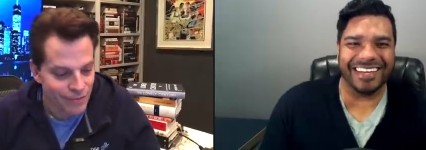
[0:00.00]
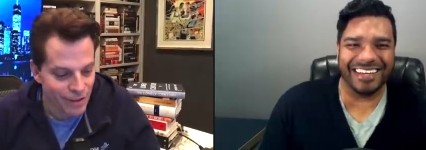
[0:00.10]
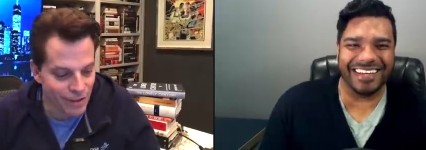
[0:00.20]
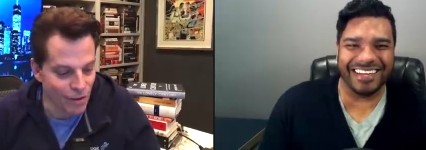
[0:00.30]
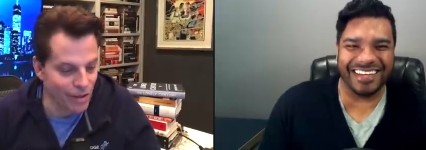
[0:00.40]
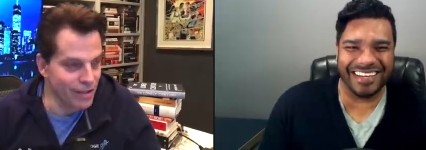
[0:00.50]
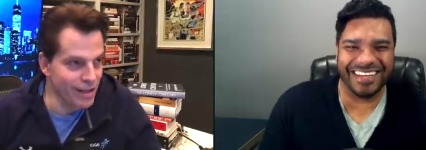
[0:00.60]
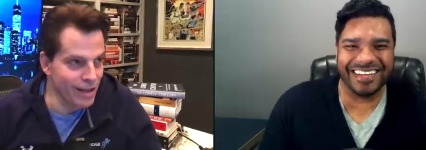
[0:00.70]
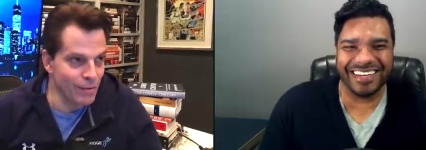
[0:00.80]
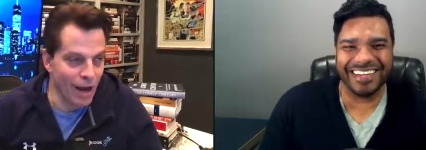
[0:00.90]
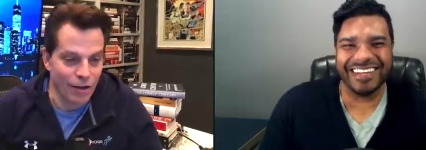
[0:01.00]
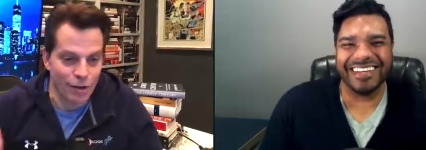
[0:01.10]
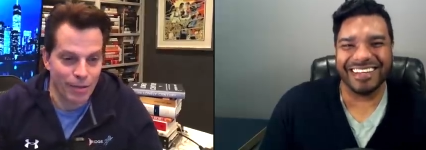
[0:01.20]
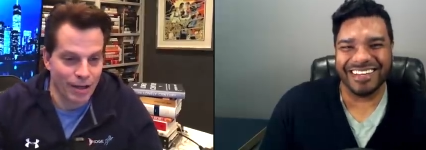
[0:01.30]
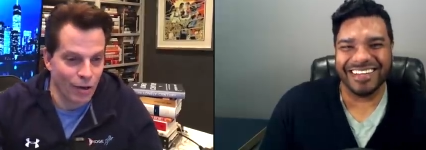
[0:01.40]
Speaker 1: you know, and, and I
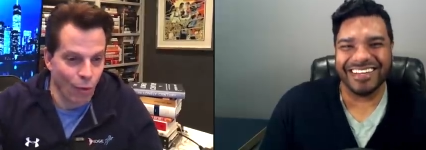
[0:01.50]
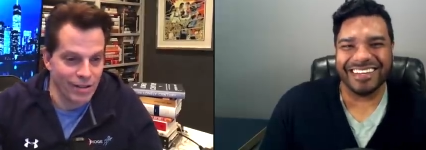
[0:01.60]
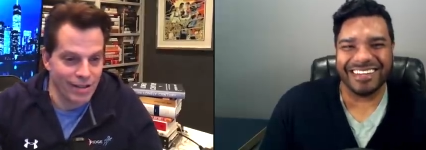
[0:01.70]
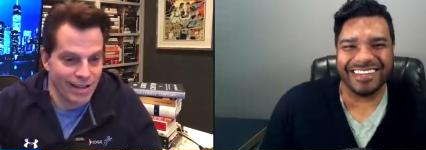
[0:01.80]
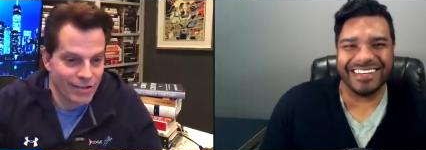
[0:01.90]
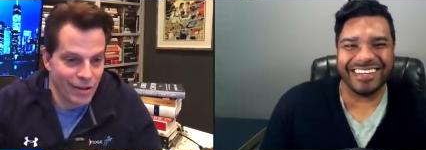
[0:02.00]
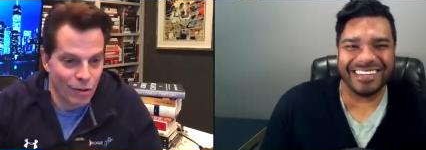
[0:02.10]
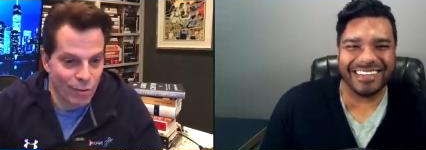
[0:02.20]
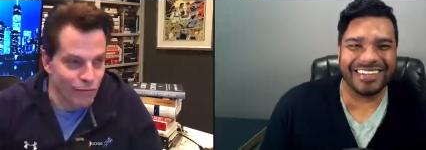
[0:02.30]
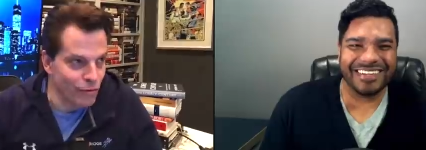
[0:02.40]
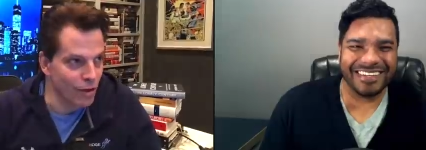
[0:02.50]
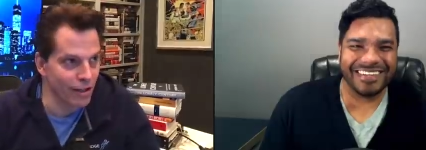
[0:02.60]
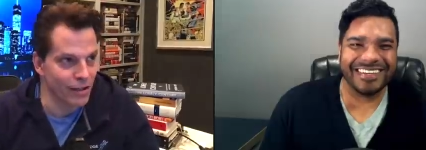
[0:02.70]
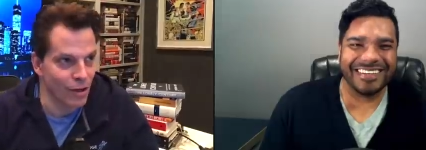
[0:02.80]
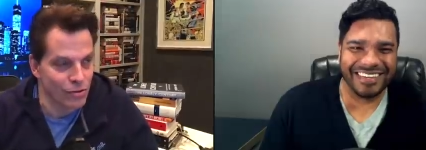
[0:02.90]
could be on a one-day term for all
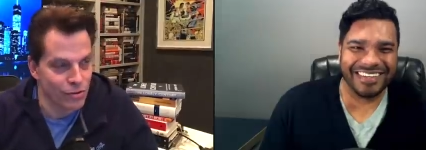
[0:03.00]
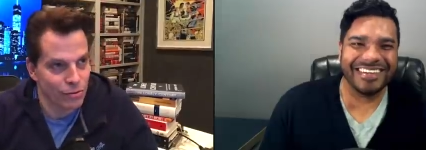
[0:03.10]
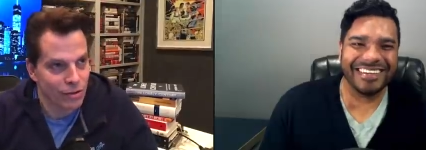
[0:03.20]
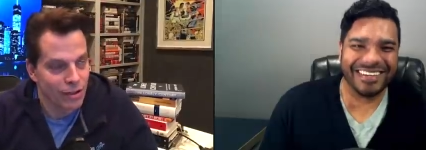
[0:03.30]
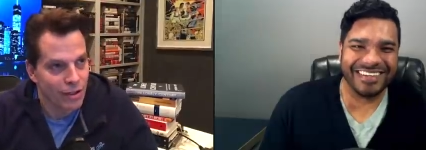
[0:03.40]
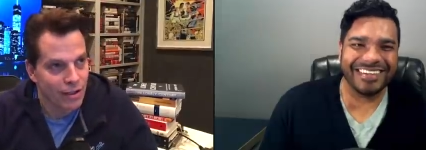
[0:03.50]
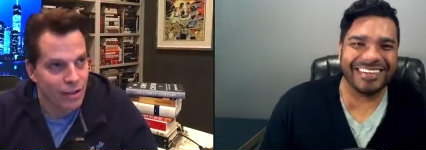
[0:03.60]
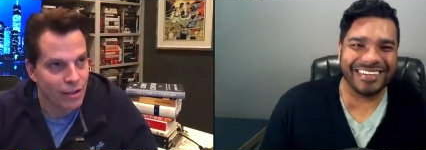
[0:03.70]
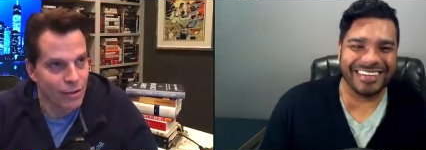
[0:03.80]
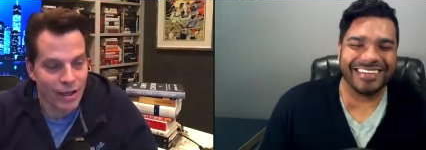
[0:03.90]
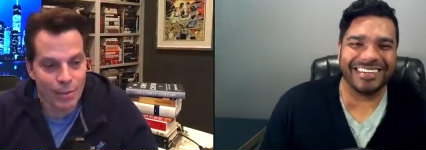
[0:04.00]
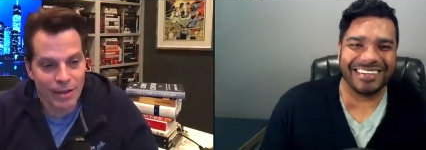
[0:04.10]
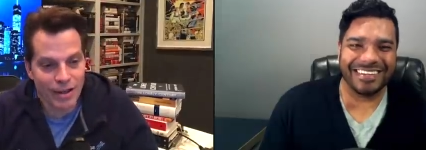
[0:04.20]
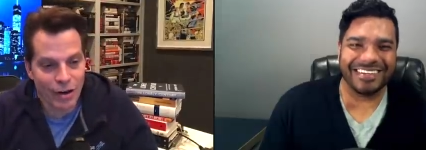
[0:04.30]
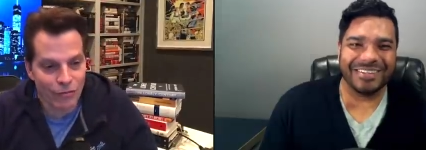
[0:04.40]
I know. So, you know, you got to
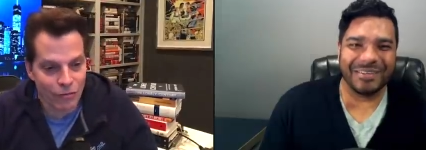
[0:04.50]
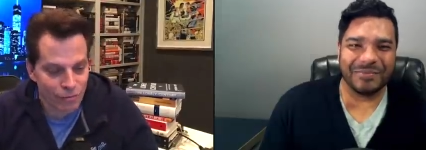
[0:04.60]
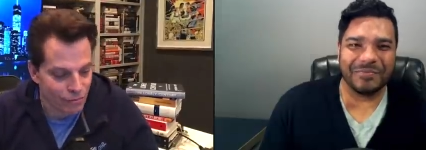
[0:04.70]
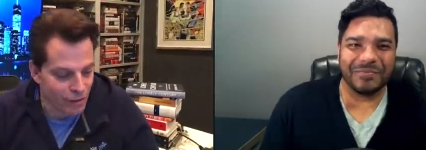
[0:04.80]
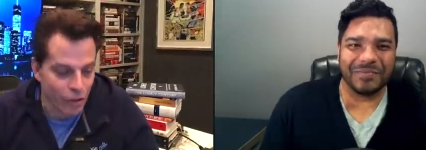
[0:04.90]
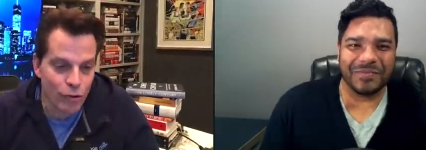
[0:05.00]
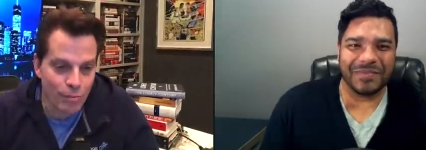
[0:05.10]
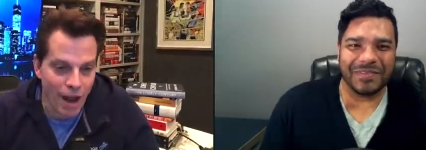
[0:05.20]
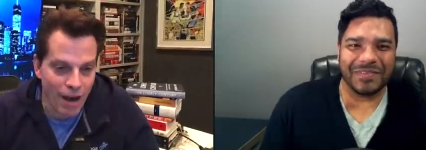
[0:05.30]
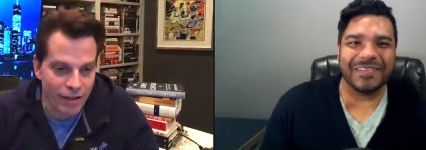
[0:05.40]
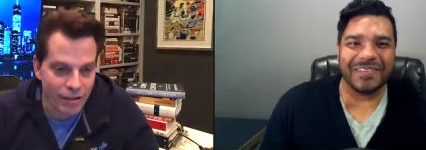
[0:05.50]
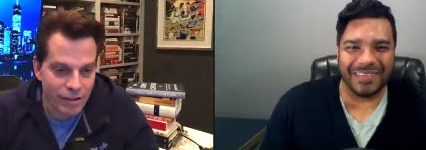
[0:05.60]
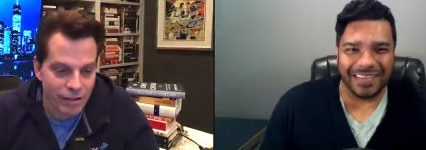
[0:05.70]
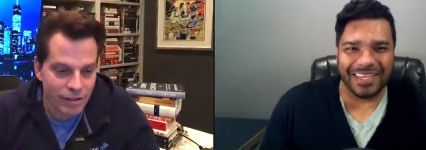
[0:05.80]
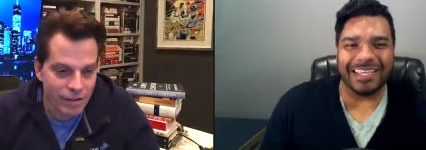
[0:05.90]
be careful. Are you married?
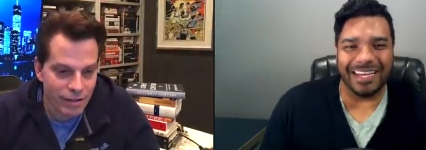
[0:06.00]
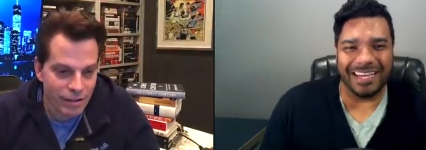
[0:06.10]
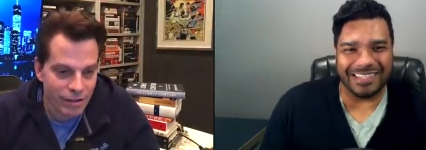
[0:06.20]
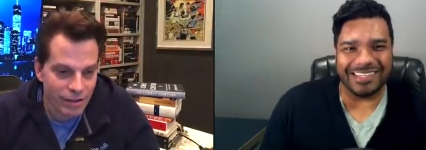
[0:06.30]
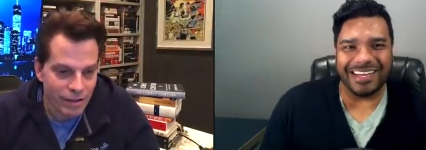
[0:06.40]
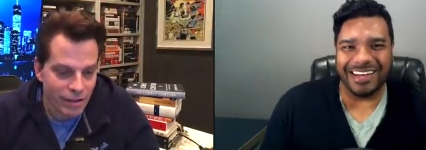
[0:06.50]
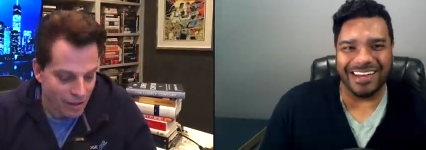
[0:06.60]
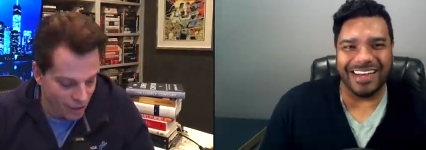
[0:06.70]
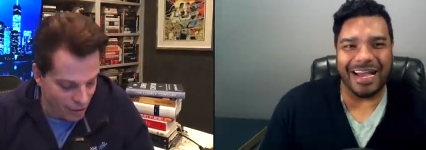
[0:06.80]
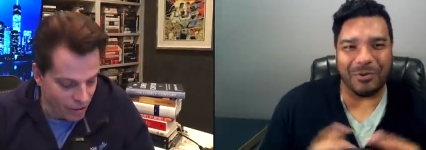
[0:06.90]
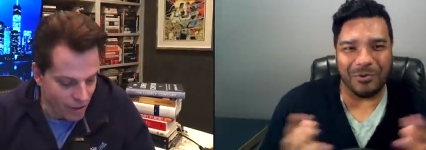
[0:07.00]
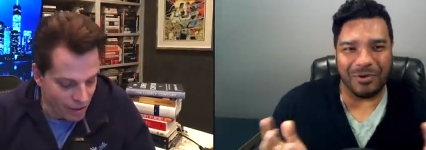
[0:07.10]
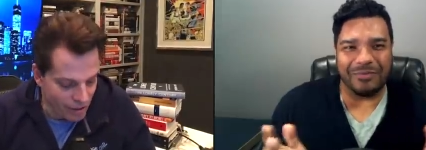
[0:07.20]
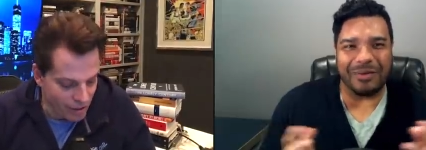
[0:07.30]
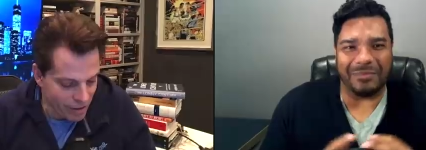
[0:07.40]
Speaker 2: Yes. Uh, happy wife,
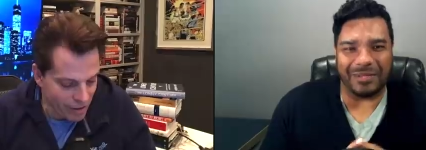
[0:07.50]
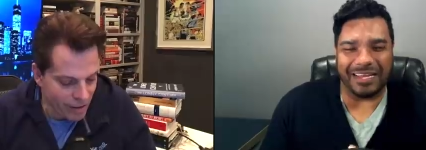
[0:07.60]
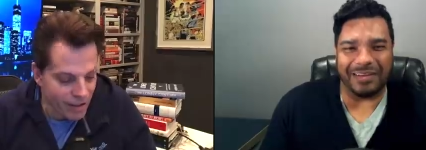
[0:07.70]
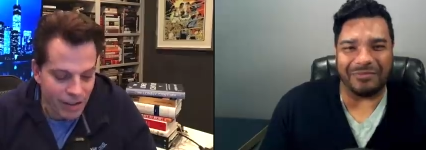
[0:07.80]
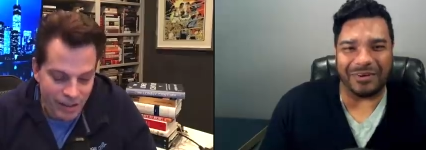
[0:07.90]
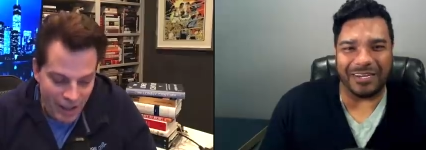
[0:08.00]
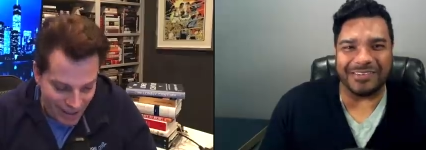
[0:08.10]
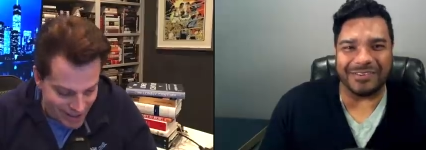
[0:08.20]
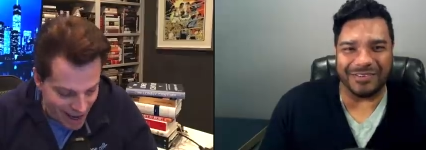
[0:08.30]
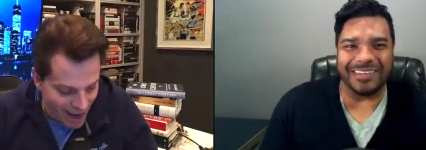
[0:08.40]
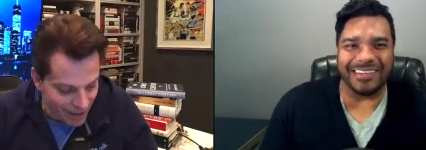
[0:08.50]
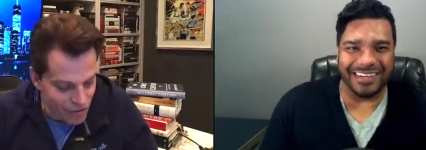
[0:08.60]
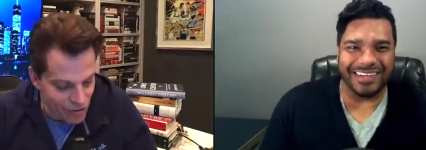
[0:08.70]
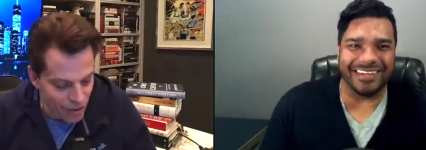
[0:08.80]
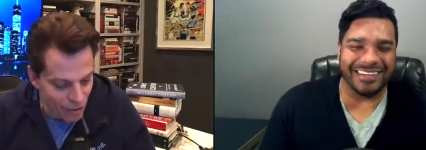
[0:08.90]
happy life, right?
Speaker 1: Yeah, so, exactly.
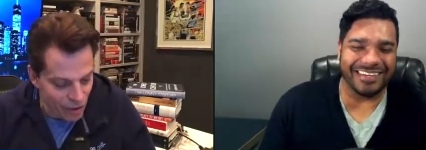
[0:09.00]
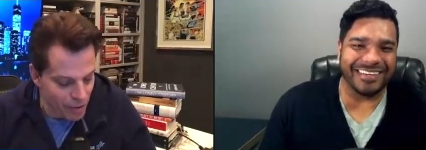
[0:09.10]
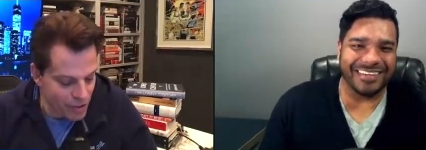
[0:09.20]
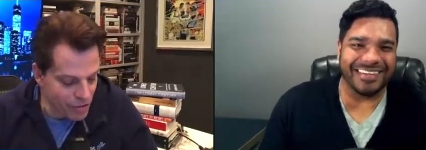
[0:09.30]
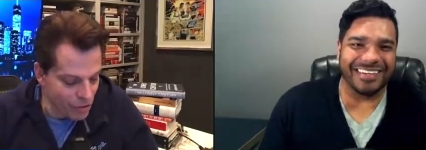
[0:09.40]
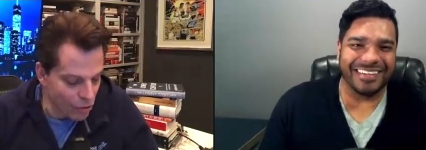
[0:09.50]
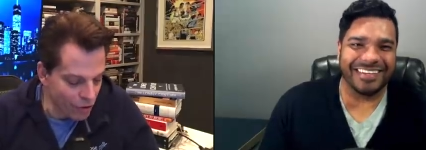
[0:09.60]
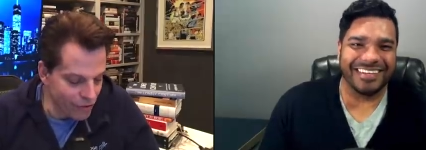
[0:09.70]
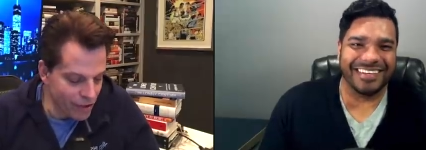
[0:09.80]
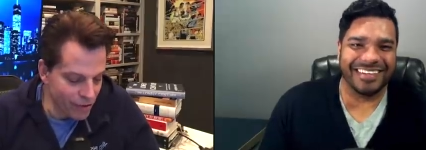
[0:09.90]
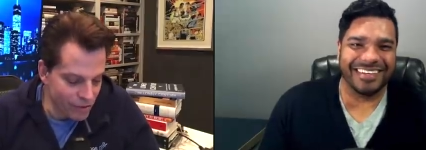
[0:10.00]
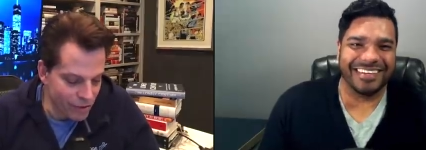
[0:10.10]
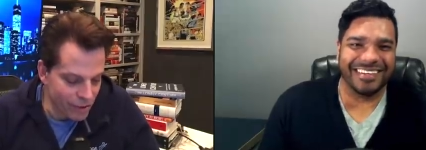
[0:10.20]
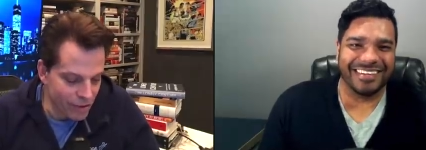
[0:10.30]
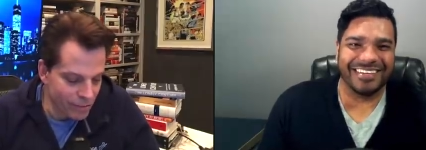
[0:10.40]
Yeah. So I don't want to piss her off either,
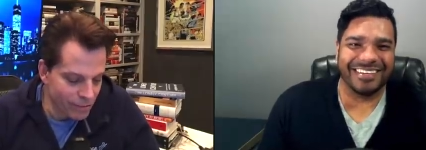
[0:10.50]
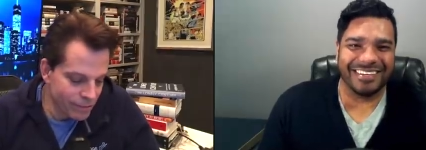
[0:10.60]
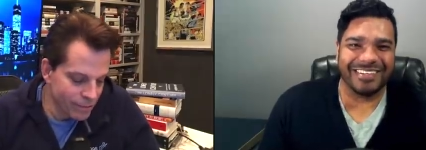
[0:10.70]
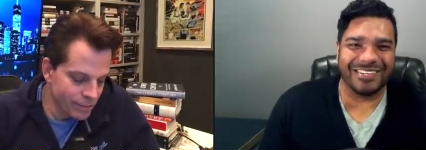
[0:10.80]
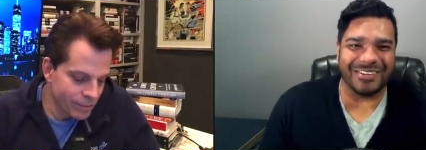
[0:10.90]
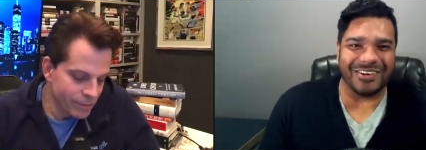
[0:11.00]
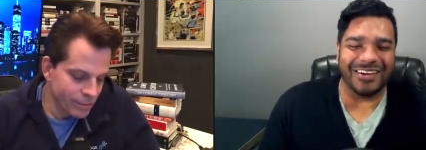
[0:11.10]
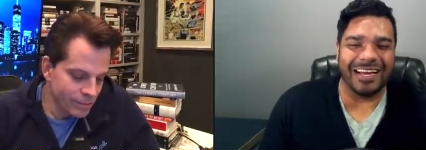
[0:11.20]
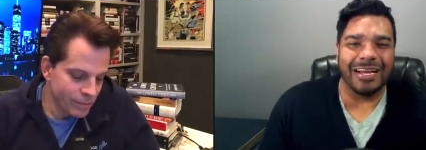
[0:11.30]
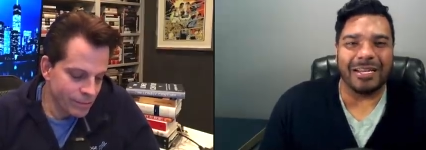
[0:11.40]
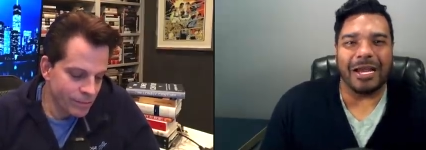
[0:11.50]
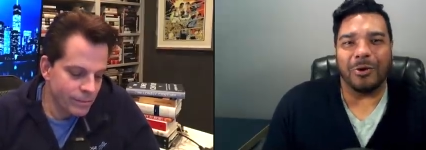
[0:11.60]
you know?
Speaker 2: Sure. Now,